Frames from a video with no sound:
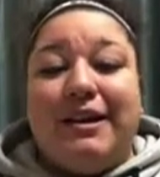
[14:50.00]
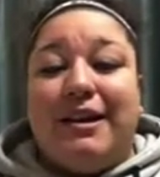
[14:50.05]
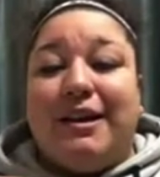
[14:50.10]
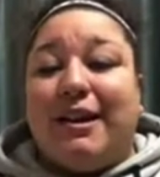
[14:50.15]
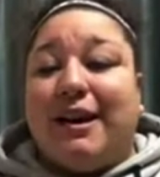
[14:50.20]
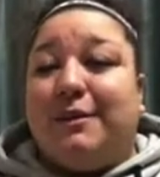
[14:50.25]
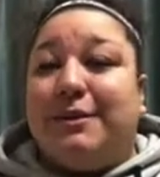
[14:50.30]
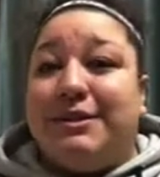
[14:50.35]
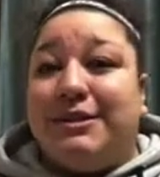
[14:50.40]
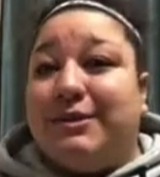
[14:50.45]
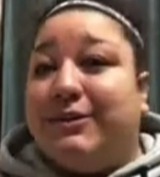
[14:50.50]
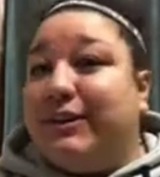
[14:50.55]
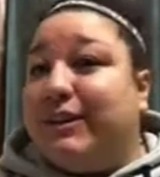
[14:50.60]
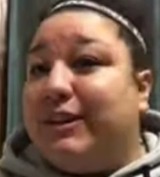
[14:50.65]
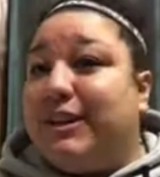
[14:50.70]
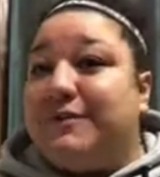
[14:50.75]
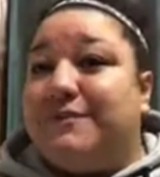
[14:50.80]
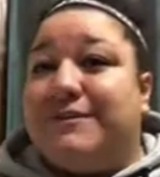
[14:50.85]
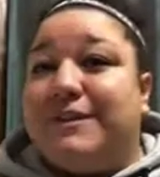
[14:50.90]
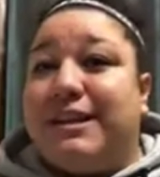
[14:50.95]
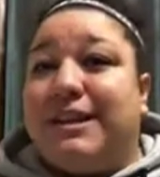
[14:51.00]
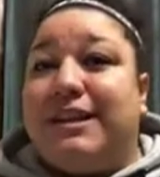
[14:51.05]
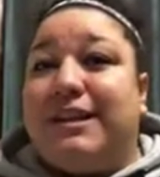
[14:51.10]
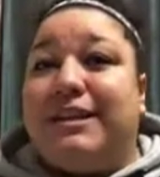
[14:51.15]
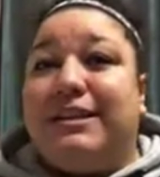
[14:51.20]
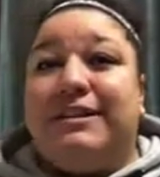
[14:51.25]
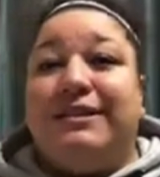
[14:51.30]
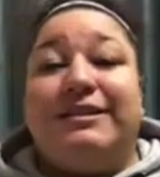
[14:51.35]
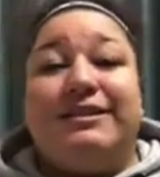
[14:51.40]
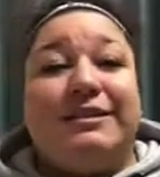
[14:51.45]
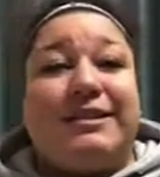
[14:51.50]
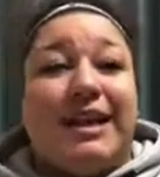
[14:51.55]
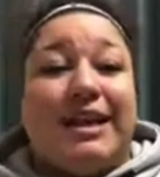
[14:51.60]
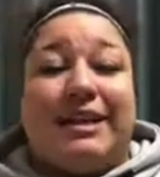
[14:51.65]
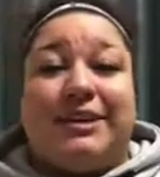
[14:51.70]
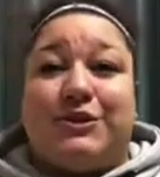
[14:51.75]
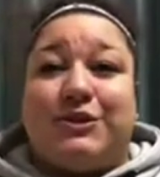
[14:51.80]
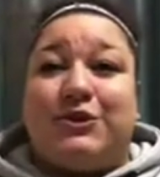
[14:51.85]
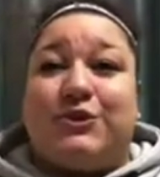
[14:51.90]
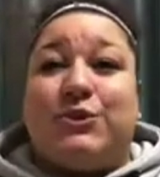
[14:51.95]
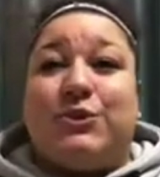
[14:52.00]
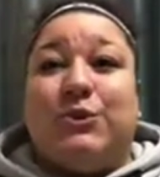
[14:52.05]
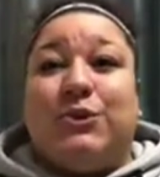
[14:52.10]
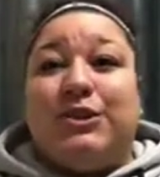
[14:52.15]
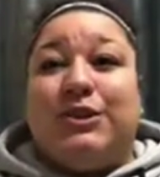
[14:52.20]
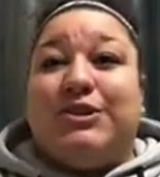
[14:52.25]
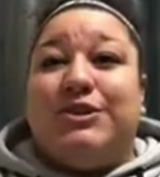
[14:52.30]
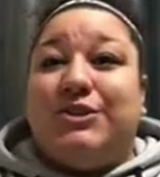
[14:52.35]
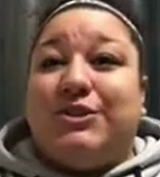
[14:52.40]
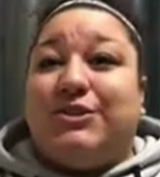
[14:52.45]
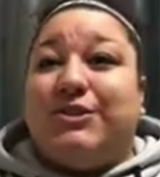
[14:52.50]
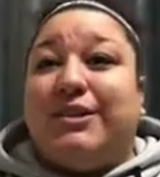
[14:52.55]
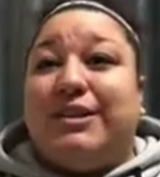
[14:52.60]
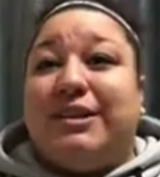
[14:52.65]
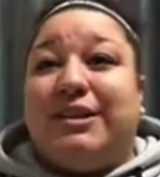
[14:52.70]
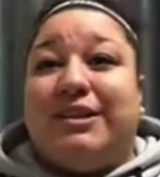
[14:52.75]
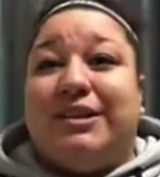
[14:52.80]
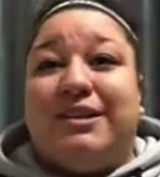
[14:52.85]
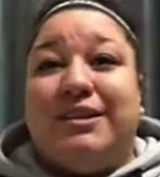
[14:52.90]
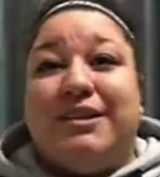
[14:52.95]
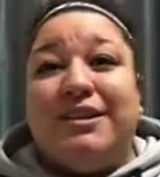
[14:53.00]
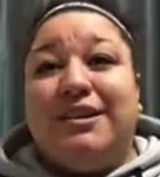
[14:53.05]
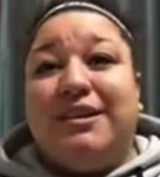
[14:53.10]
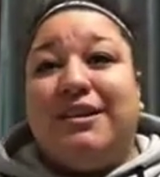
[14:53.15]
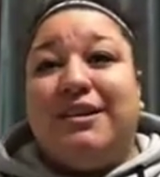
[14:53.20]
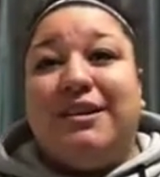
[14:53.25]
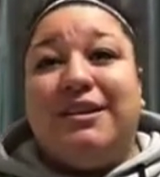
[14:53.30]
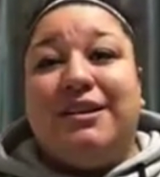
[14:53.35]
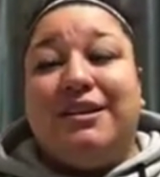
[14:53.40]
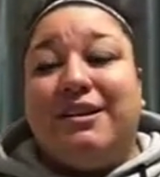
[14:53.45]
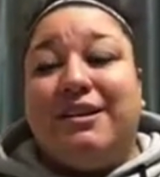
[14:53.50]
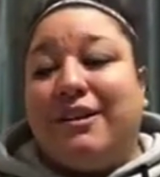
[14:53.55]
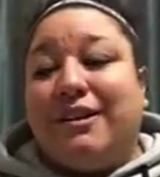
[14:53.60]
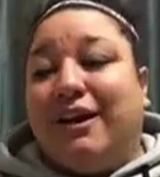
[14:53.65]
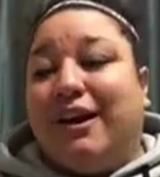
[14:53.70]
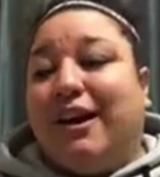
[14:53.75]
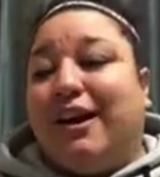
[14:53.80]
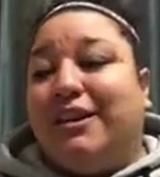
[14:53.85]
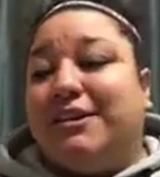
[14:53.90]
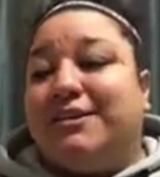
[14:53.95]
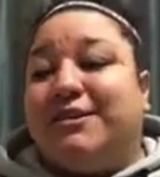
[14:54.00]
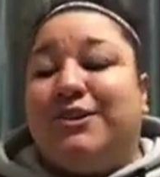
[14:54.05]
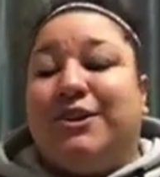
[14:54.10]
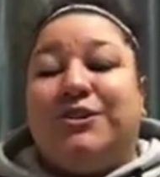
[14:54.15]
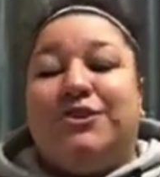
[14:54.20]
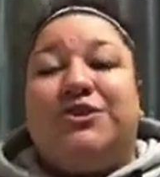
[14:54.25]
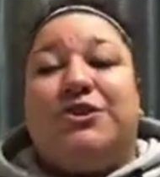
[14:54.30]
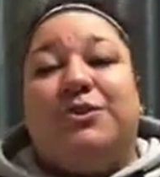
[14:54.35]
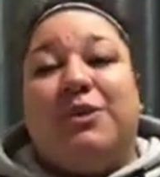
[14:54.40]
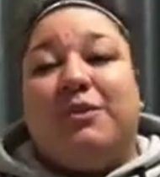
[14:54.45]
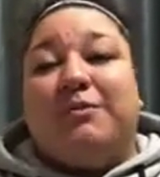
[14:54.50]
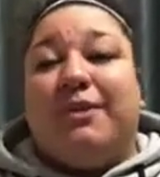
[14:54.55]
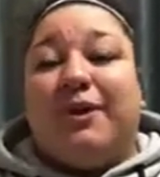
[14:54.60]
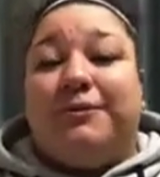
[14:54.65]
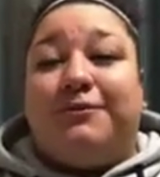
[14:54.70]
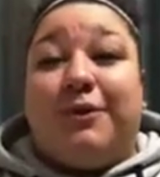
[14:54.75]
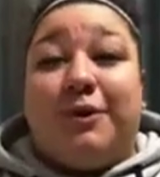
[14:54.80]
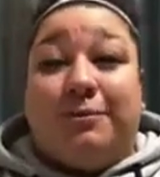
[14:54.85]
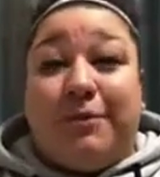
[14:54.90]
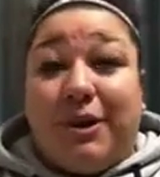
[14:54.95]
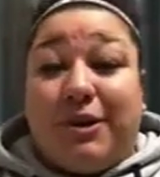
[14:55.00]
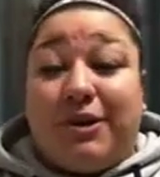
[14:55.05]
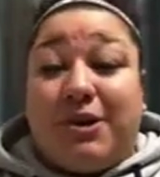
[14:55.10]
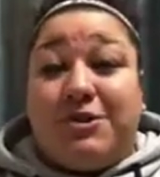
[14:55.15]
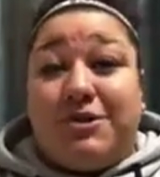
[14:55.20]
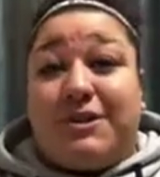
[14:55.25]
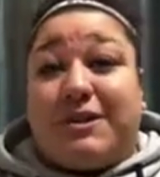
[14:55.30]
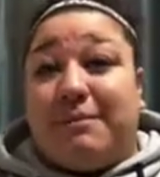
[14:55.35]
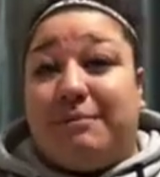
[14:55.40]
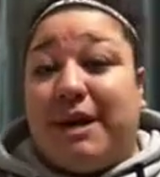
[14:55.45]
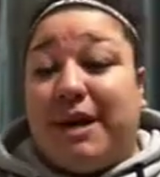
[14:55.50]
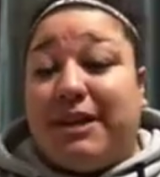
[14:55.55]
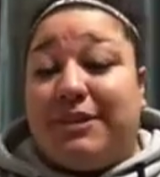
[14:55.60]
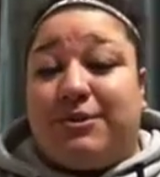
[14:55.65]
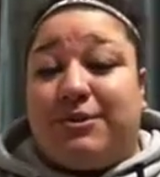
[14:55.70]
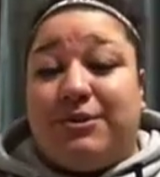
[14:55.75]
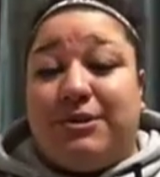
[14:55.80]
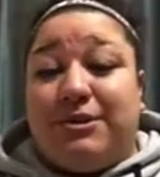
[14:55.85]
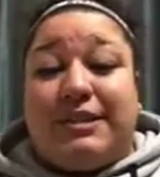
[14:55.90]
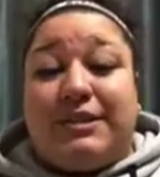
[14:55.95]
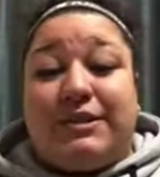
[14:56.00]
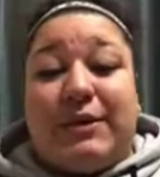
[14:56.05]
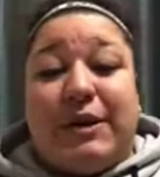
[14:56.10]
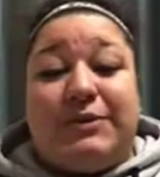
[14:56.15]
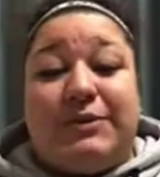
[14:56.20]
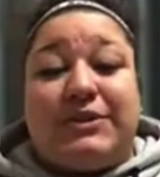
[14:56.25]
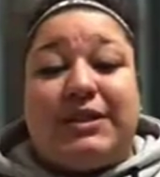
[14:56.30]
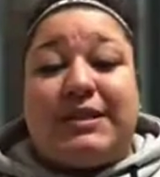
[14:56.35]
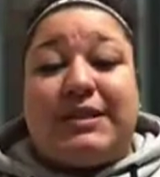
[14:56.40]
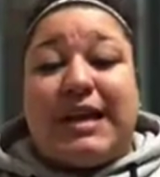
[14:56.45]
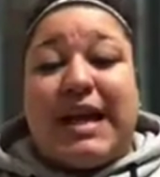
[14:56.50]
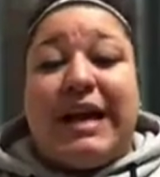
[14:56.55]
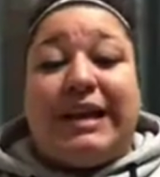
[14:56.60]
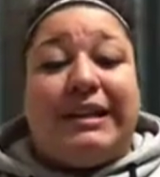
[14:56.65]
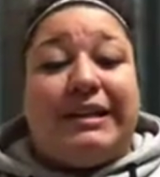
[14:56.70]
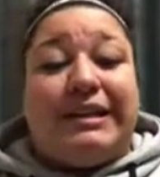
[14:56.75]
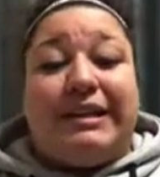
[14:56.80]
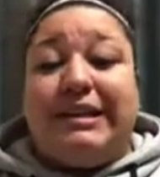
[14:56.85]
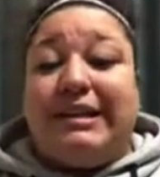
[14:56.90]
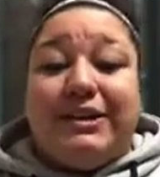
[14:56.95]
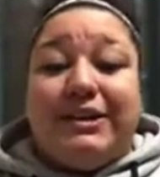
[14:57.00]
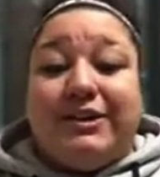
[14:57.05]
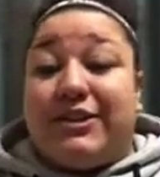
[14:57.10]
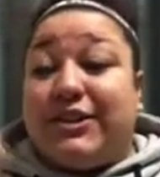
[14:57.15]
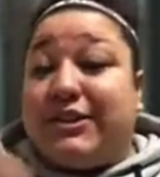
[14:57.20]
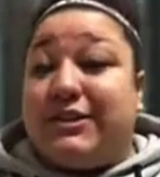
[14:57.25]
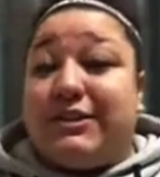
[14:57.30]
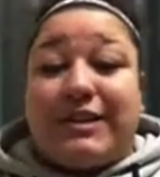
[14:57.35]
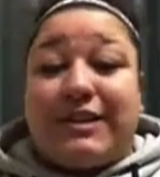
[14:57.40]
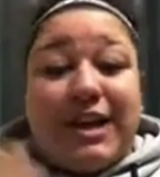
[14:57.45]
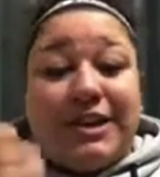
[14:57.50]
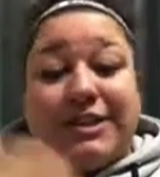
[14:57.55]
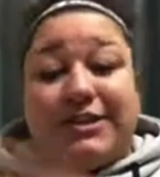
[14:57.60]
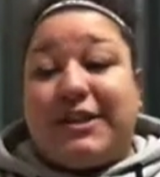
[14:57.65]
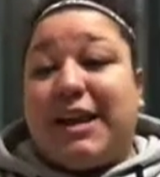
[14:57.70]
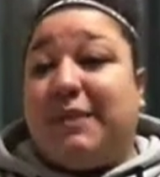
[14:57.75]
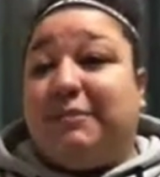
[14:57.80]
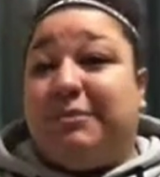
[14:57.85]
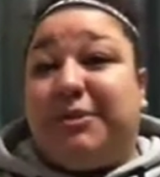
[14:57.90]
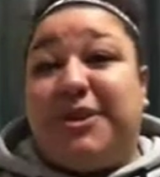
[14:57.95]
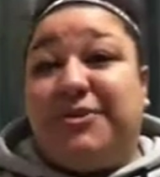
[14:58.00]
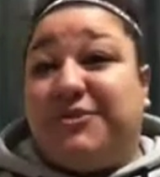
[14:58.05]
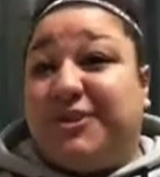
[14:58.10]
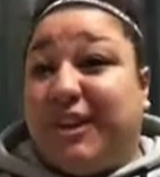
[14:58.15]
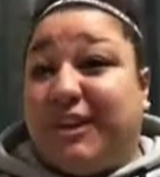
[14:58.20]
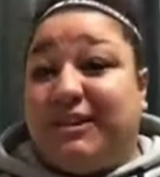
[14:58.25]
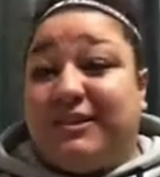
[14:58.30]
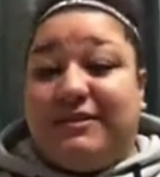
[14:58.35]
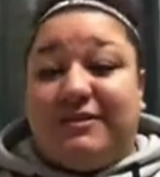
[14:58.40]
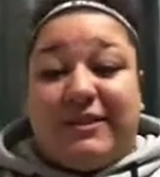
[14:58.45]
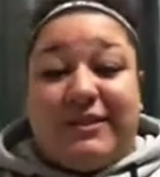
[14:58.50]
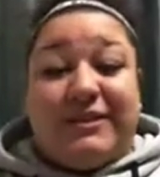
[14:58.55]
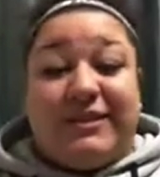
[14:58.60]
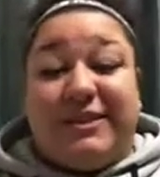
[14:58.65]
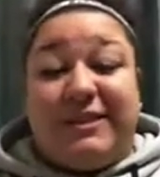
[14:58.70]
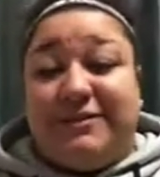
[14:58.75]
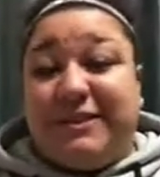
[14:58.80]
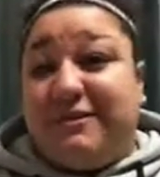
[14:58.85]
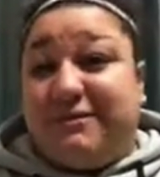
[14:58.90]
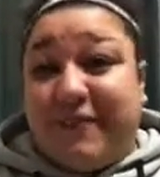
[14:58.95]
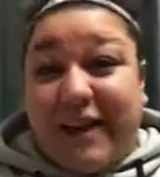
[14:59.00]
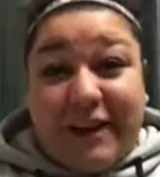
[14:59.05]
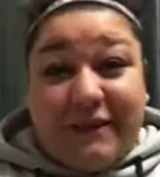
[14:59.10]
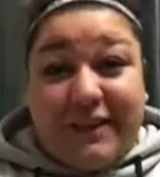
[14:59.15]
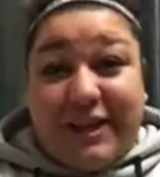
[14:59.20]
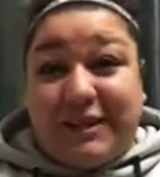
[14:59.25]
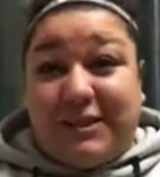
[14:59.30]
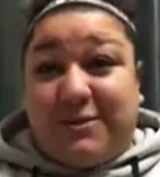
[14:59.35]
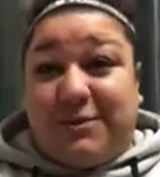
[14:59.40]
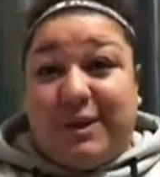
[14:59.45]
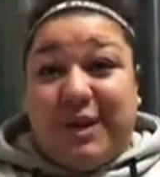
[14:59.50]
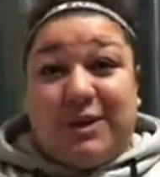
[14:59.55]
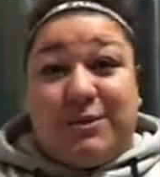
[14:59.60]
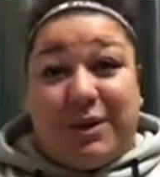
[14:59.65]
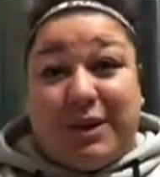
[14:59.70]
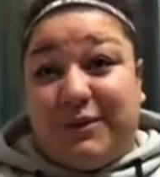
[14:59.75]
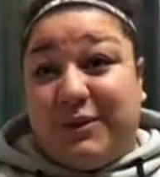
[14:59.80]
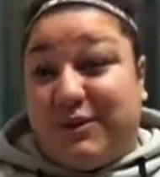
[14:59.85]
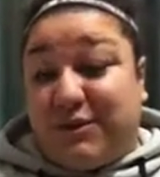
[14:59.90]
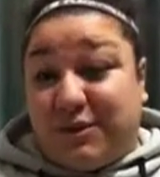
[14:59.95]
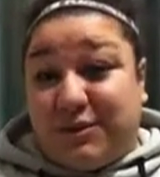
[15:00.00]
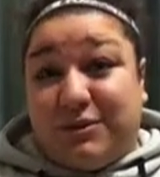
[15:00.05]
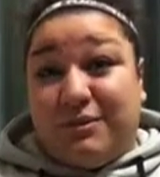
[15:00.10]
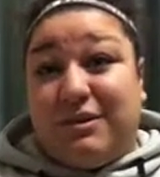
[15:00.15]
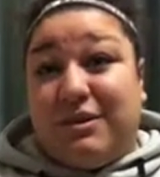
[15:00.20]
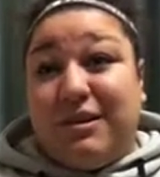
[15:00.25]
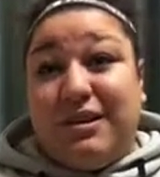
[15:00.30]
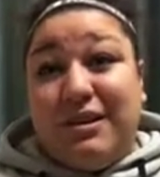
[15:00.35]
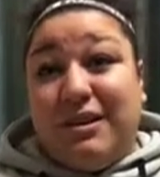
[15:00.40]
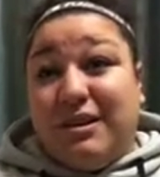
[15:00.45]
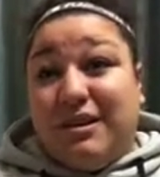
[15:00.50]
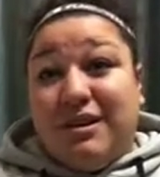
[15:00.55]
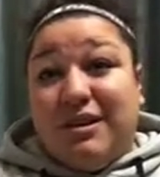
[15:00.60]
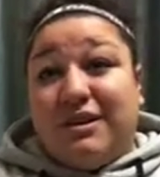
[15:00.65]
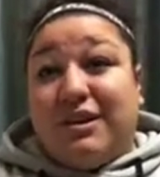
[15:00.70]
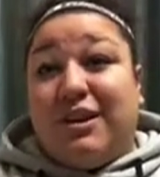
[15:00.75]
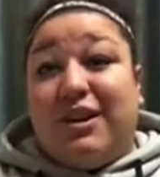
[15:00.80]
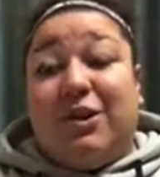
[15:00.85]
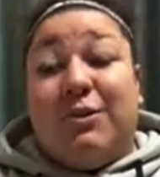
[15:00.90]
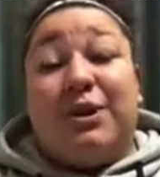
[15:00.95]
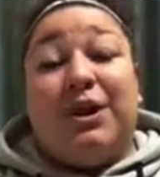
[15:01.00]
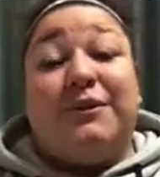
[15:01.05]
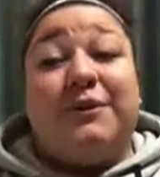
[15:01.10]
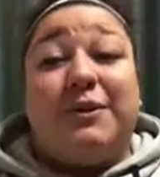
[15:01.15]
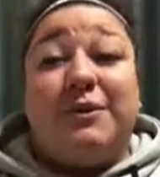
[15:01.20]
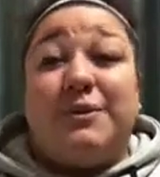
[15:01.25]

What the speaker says: I would do the lifting, take it to school and do it. Still do what the football coaches at my school did. So I was just kind of I just kept lifting. I was lifting 5 days a week whenever to school, whenever it